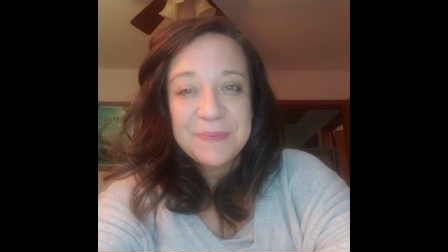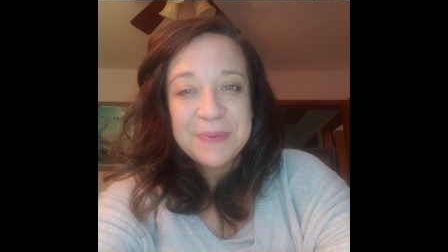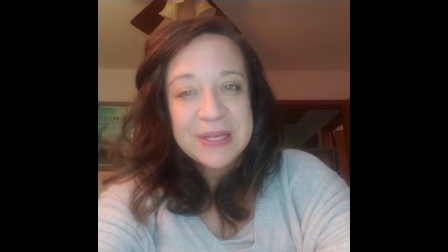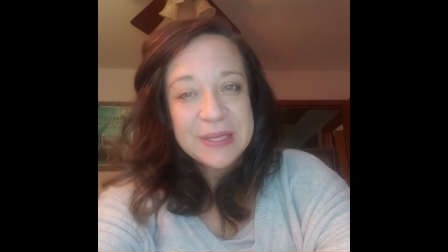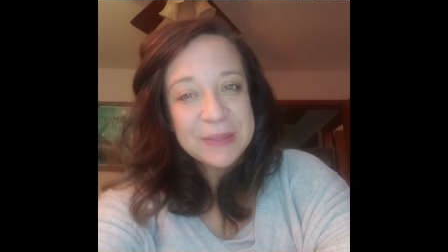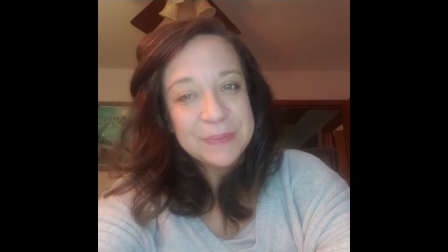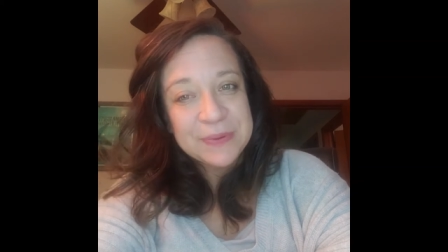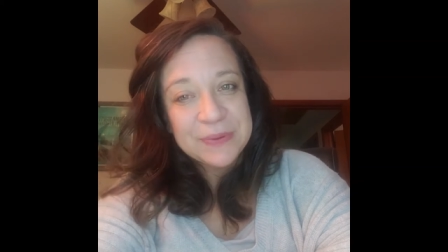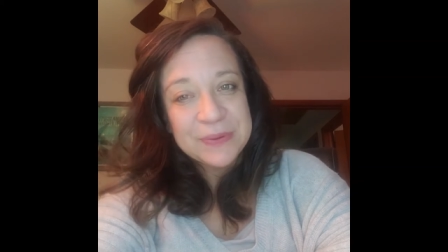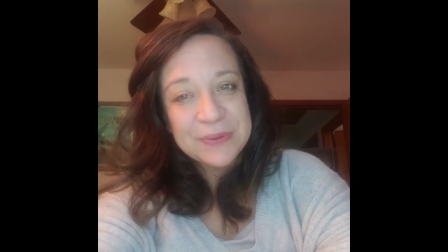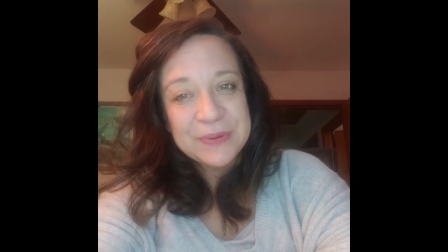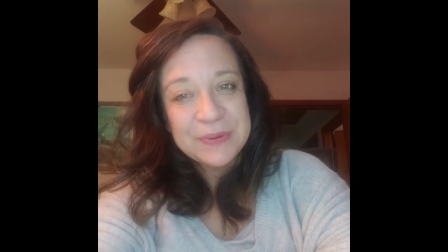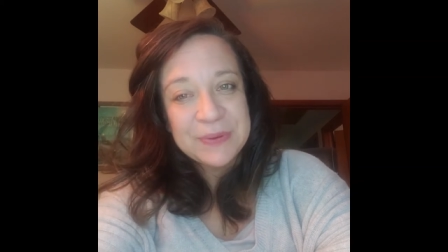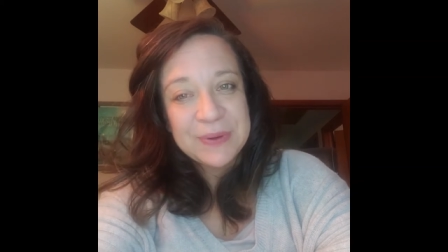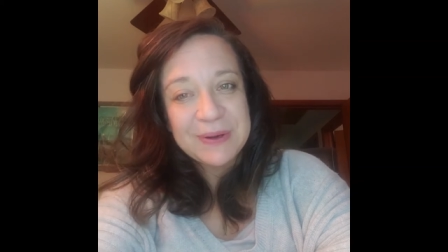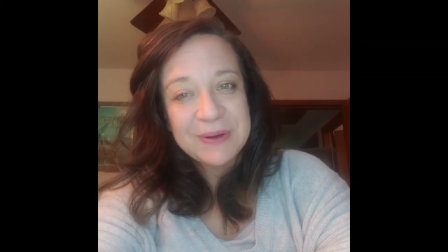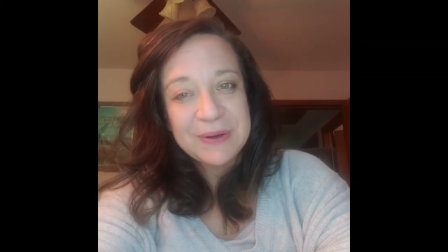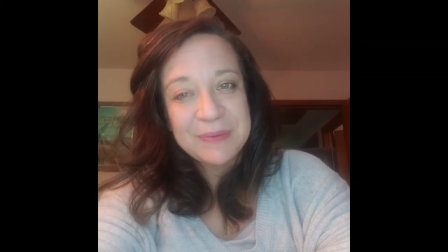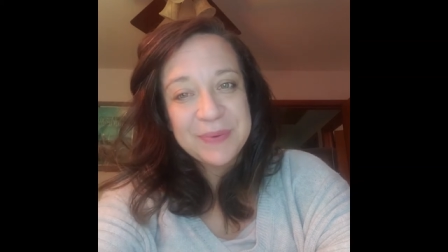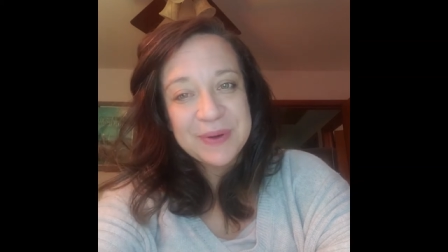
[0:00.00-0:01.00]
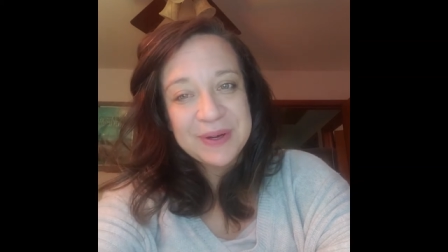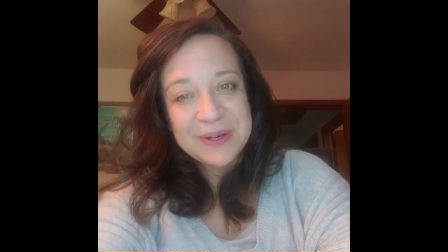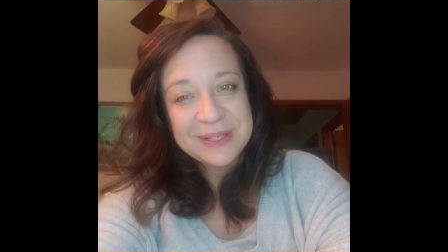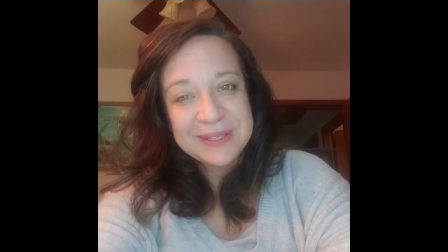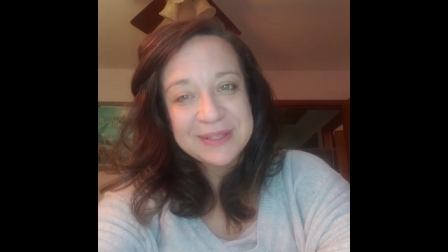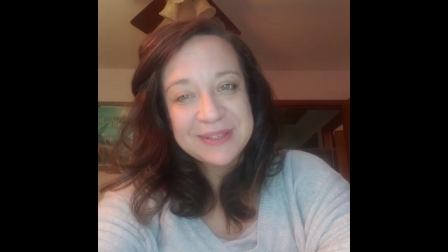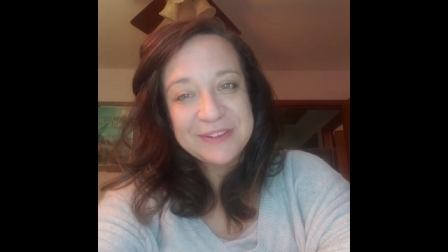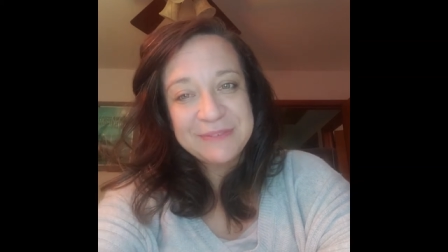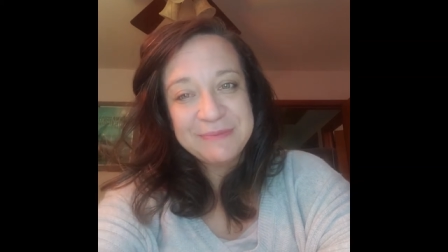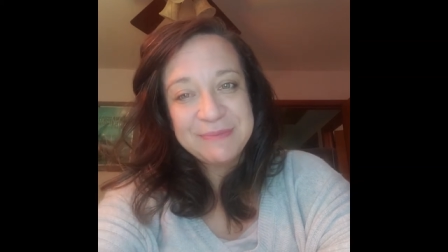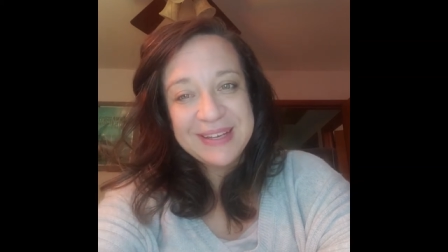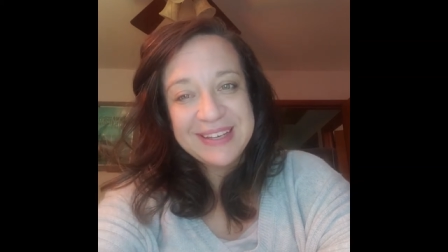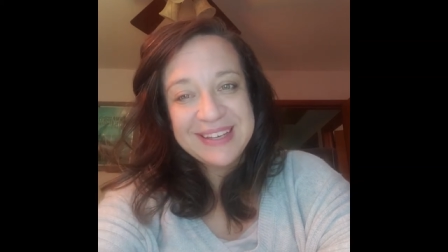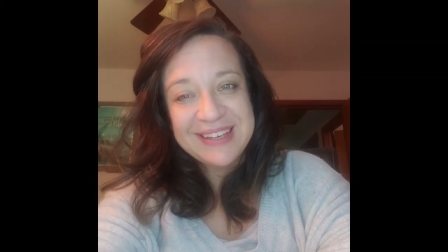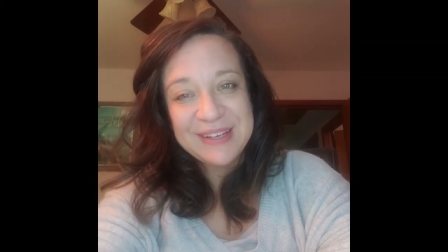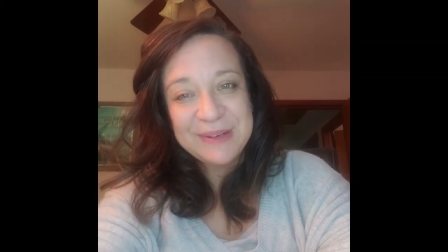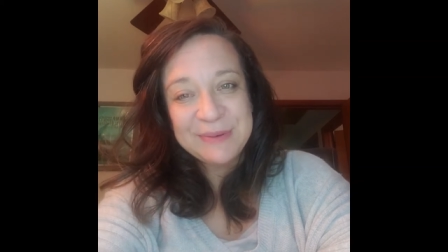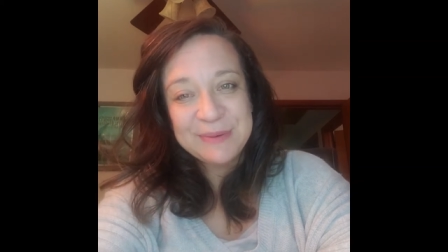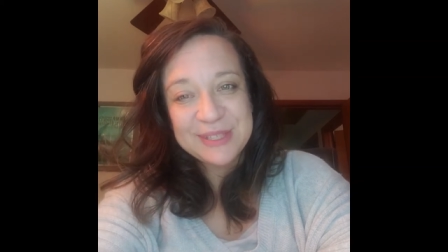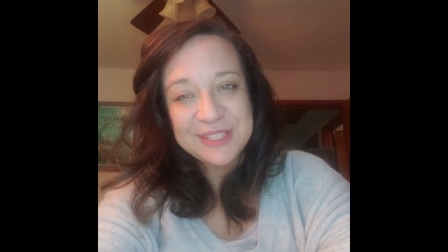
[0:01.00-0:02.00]
people who are a part of
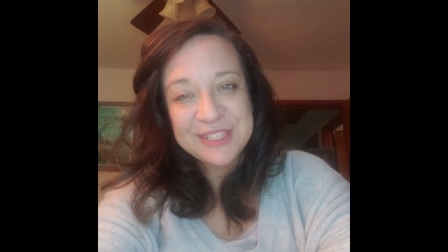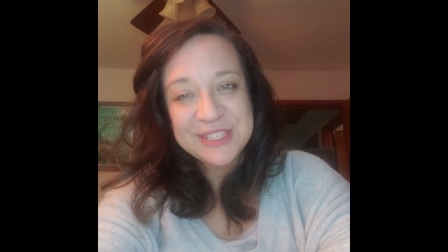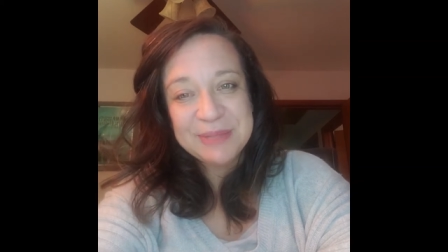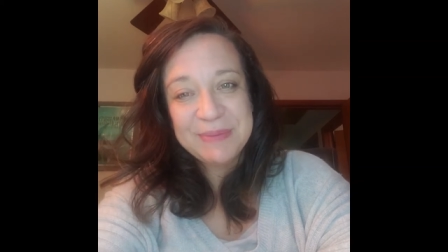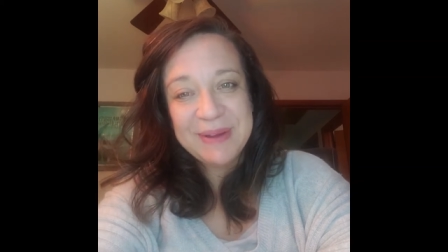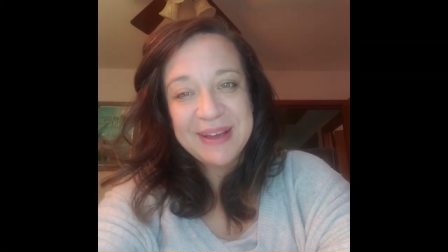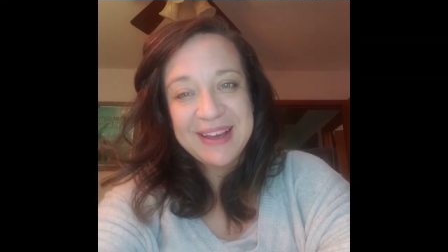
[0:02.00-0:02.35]
making worship